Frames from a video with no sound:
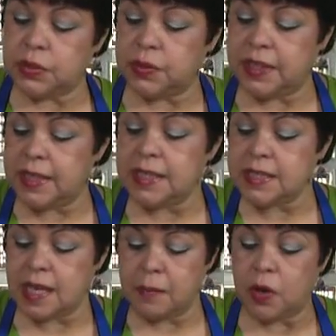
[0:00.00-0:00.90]
To
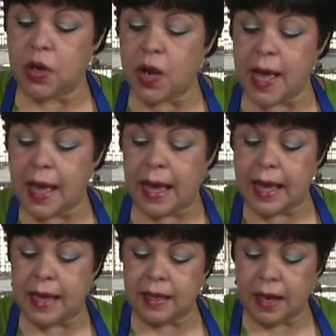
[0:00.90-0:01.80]
these I'm gonna
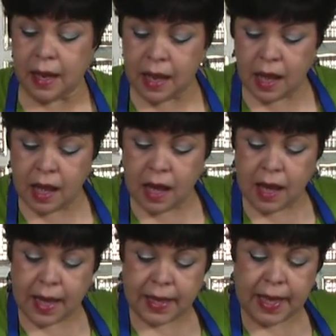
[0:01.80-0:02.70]
add
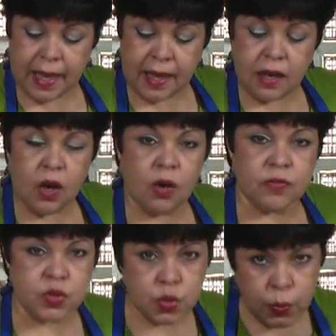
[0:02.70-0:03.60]
a can
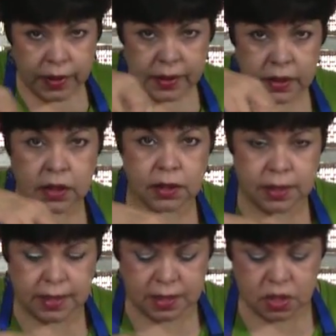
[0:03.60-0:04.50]
of sweet
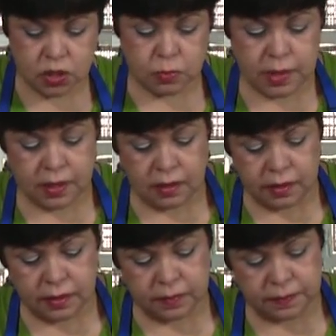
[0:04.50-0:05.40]
condensed
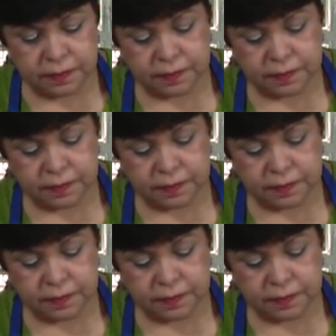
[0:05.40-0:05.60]
milk.